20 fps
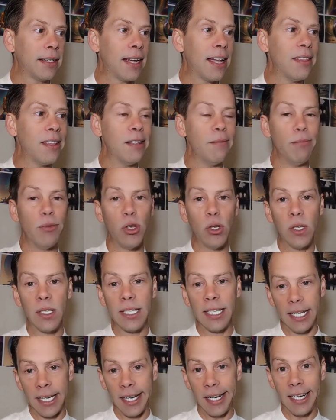And then
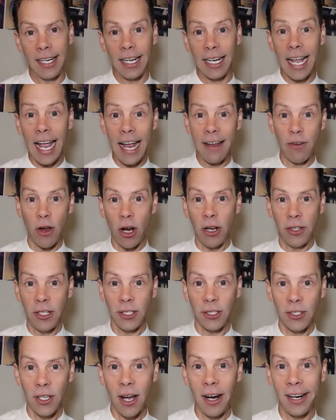music, and like, hey, have you heard
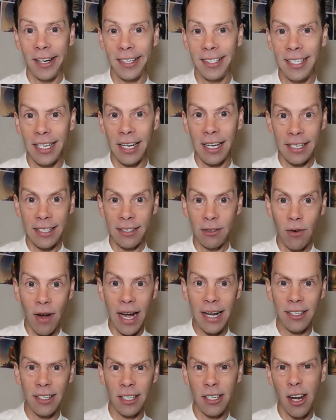this song? And it's like, it's
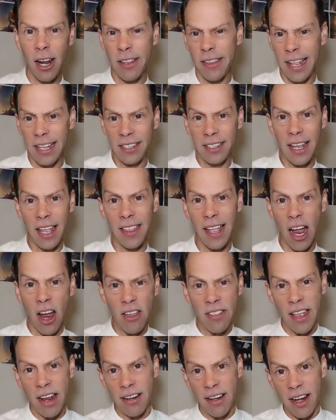great. It's like, yeah, that's nothing. I
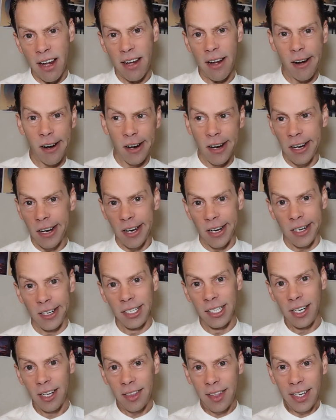heard that young ago.
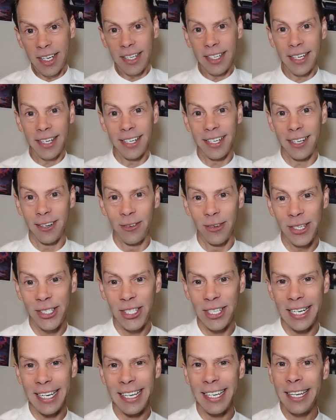I think he did it
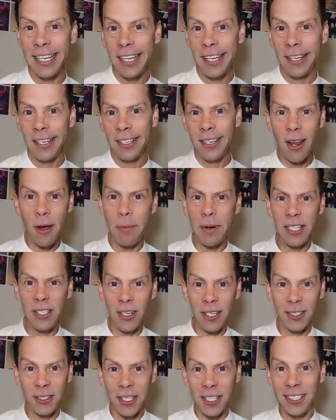originally. Yeah, but it's
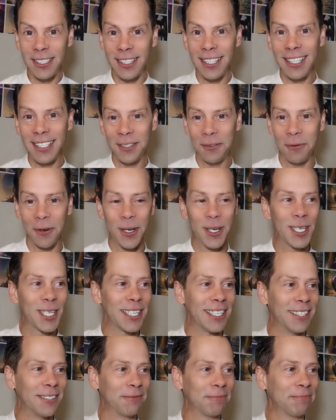not as good as this
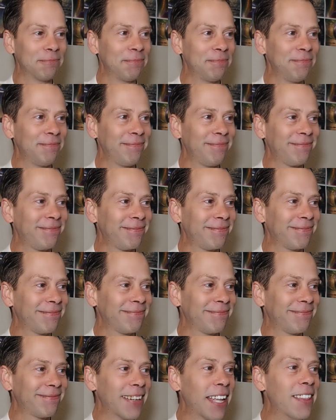version.
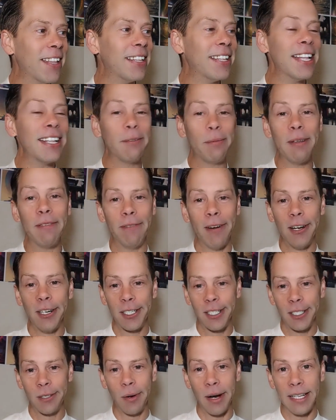And then there'll be
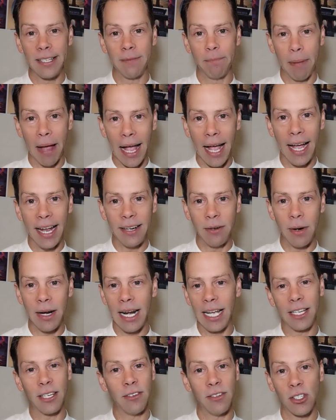versions where it's bad, where
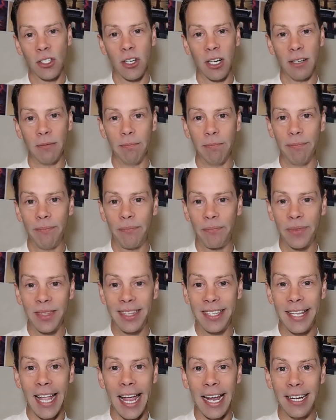like you just got to
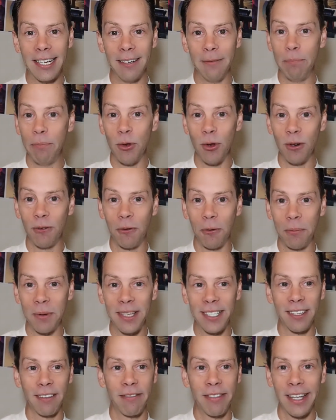taken a beautiful
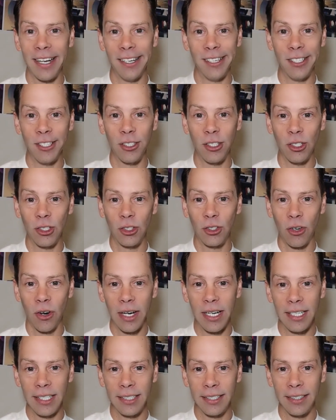piece of thing and just
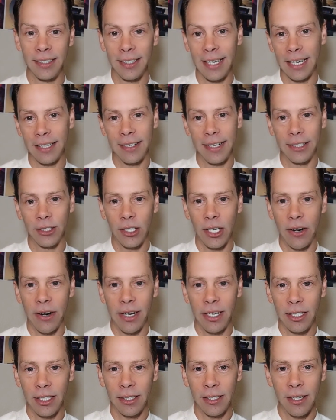destroyed it to the next
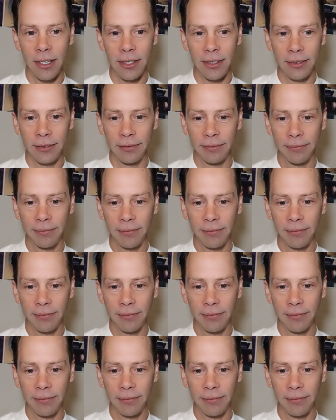generation, you know.